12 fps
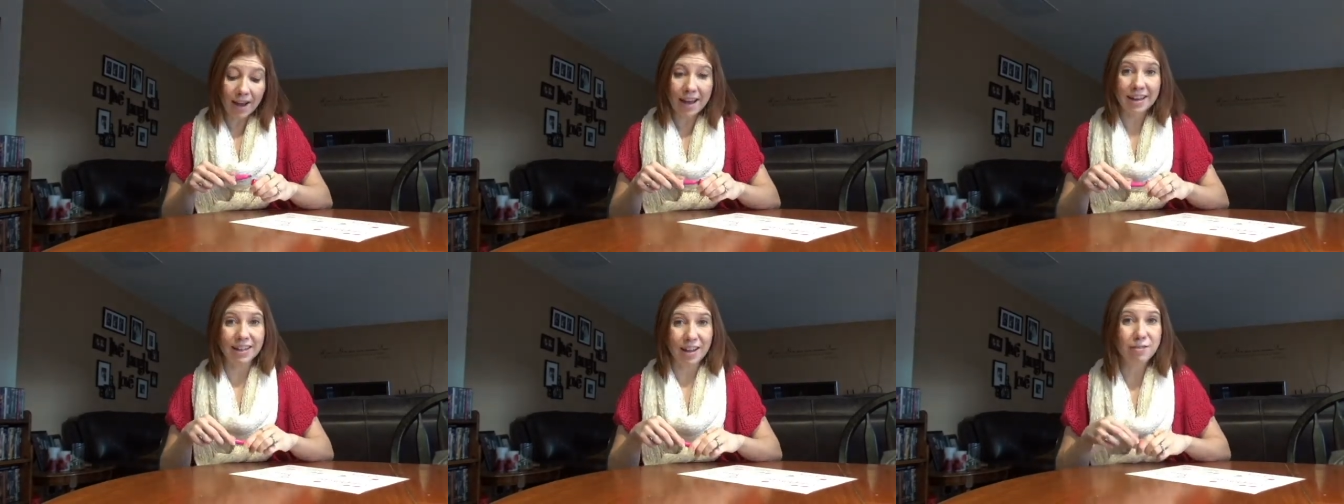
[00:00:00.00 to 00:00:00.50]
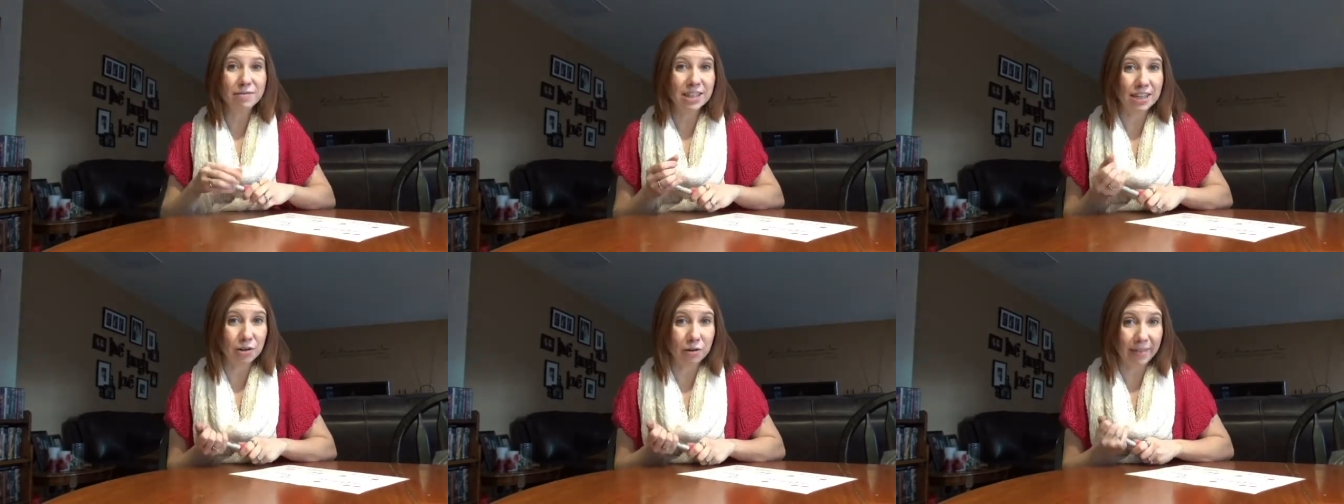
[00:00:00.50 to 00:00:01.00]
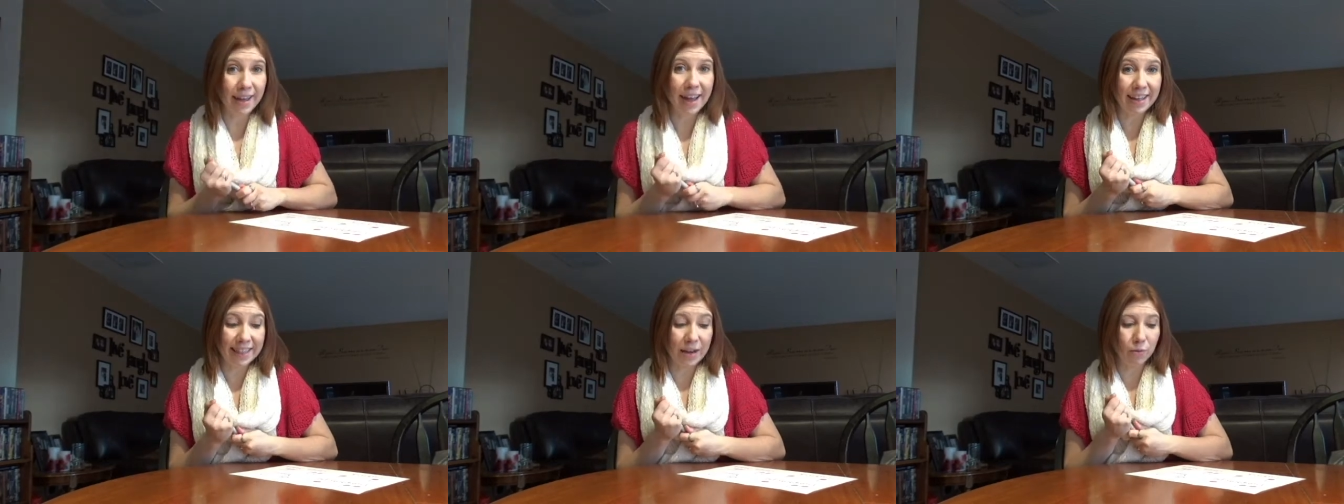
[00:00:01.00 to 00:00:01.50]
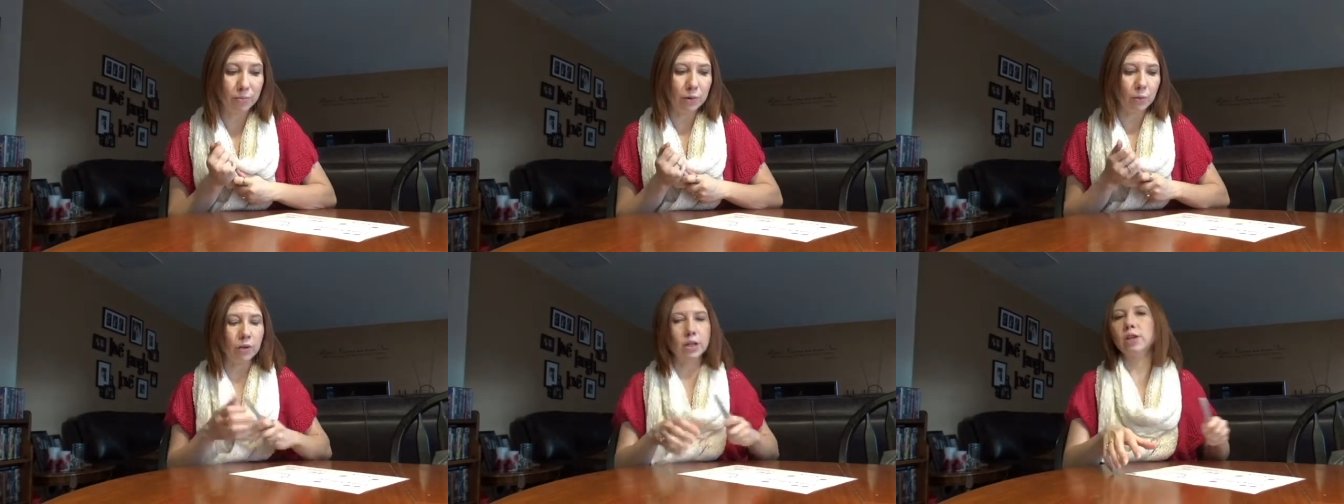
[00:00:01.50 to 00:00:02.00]
I'd love to hear that. That would be
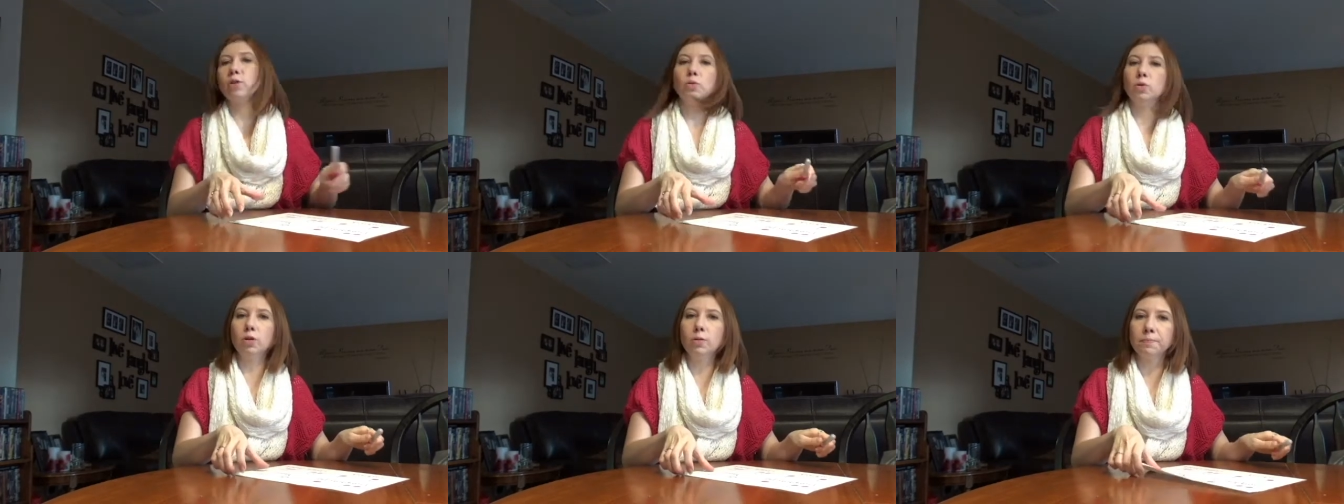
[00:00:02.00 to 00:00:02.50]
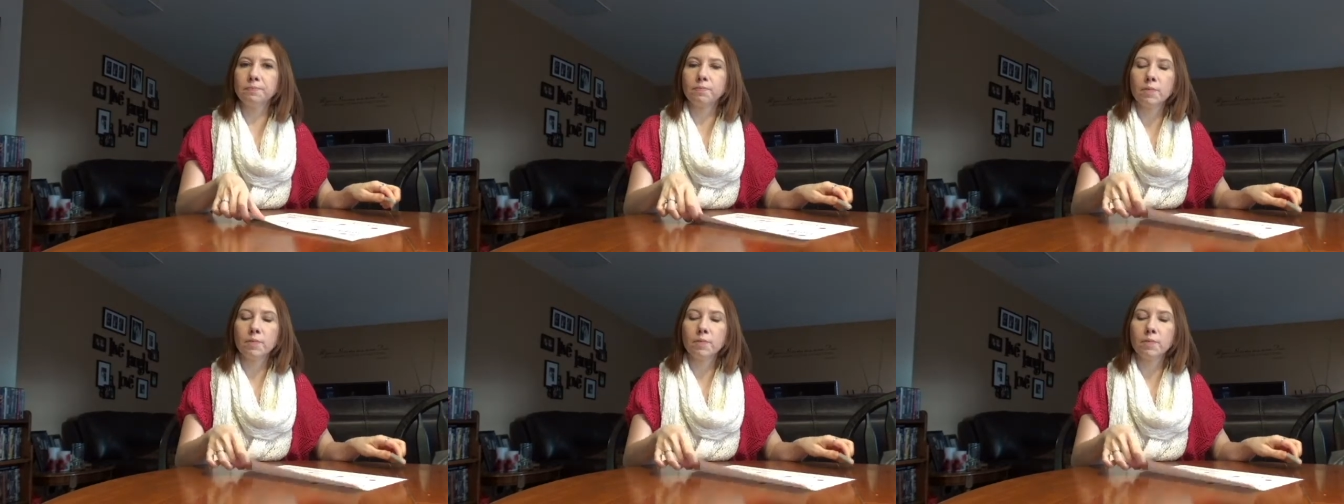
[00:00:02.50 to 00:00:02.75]
really cool.